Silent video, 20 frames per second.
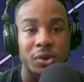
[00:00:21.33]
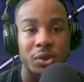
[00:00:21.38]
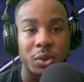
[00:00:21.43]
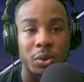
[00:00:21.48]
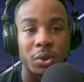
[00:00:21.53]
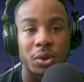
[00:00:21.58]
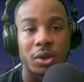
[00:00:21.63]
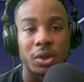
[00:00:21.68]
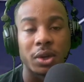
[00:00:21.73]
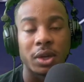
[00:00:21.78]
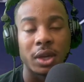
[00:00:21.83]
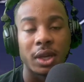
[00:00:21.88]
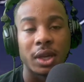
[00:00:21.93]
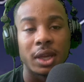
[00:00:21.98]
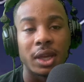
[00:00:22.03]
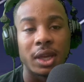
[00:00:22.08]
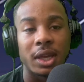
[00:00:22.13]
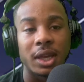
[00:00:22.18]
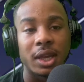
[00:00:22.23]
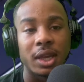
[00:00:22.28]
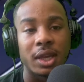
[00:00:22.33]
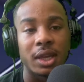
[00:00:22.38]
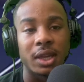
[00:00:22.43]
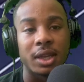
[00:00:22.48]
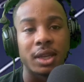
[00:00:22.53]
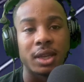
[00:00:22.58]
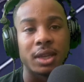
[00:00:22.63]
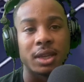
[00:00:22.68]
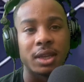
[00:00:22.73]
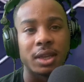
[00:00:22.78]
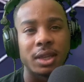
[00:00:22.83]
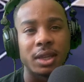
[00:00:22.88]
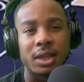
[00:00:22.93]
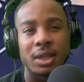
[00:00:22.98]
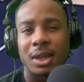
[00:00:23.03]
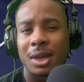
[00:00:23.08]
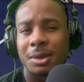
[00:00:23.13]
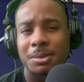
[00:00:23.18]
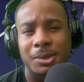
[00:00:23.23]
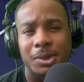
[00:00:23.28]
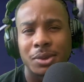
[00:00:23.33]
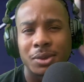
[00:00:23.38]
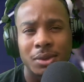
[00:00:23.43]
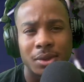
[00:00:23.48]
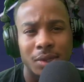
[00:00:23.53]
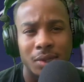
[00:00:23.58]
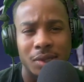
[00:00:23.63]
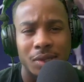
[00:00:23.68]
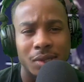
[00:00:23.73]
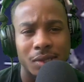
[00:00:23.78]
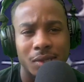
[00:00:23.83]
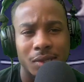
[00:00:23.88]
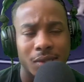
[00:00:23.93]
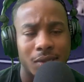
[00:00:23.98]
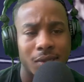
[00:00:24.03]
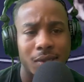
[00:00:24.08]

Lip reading: quarter, and he absolutely just